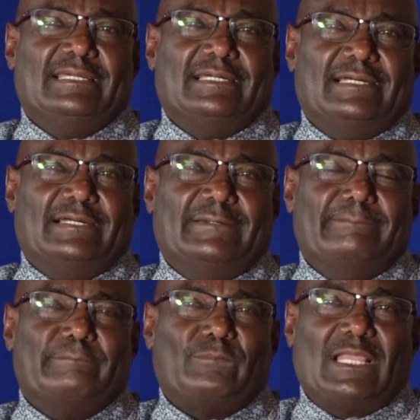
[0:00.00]

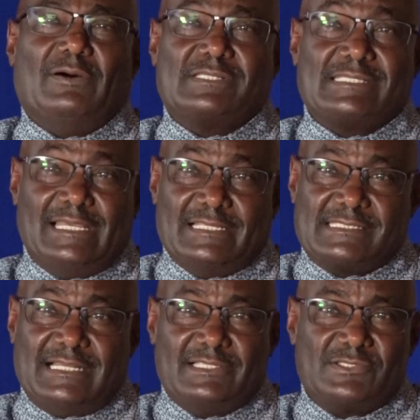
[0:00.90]
our science
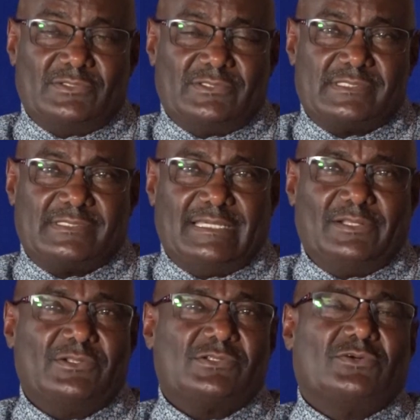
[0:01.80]
councils, and
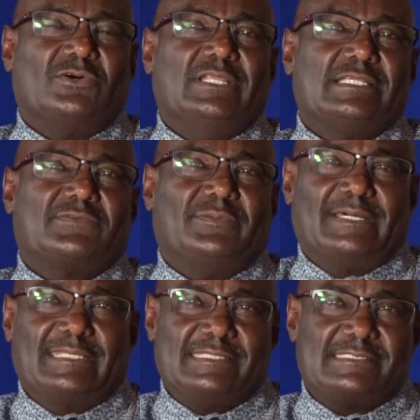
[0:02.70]
also colleagues from
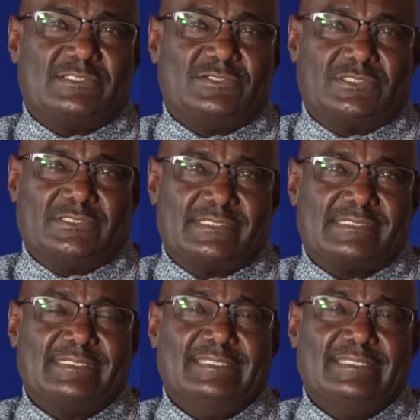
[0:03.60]
other institutions